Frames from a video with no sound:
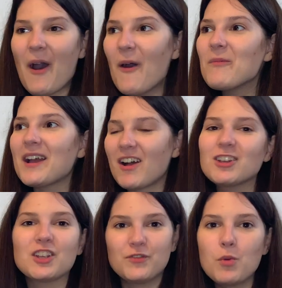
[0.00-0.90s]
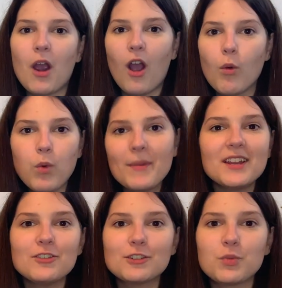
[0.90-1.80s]
oh my gosh, if you are a woman
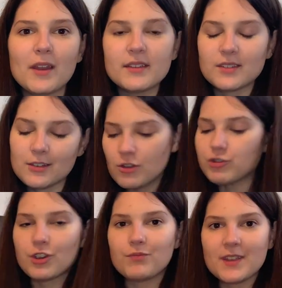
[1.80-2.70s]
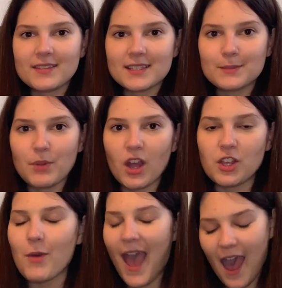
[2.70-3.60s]
in your 20s, you should read this book.
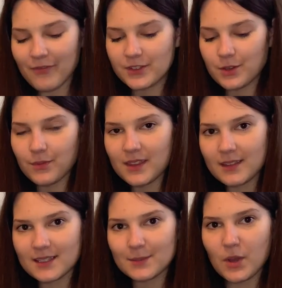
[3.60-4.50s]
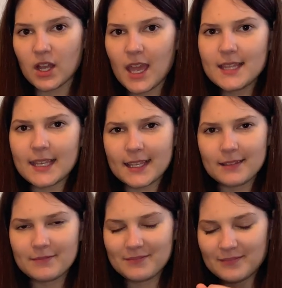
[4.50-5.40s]
You have to read this book.
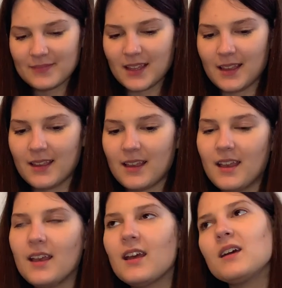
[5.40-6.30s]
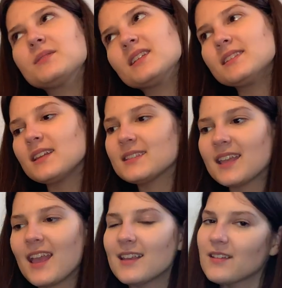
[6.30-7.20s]
I was going to say it's a
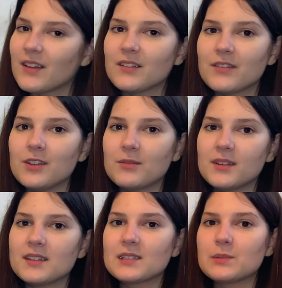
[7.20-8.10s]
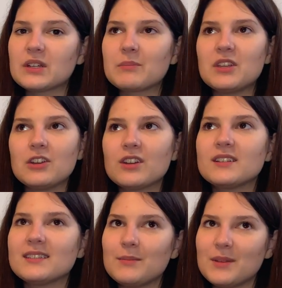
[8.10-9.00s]
canon event for you to read this book, but you're going
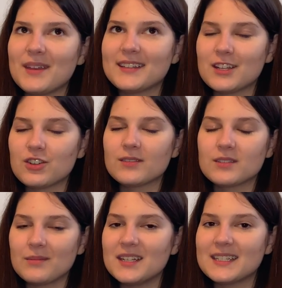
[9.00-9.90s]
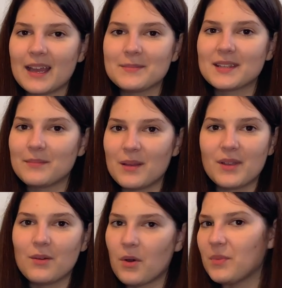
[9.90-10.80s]
to see me make that joke so many times that
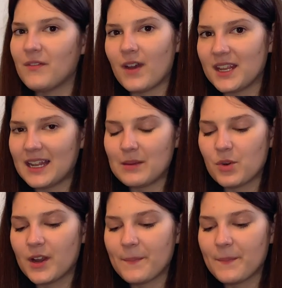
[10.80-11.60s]
maybe it won't be funny anymore.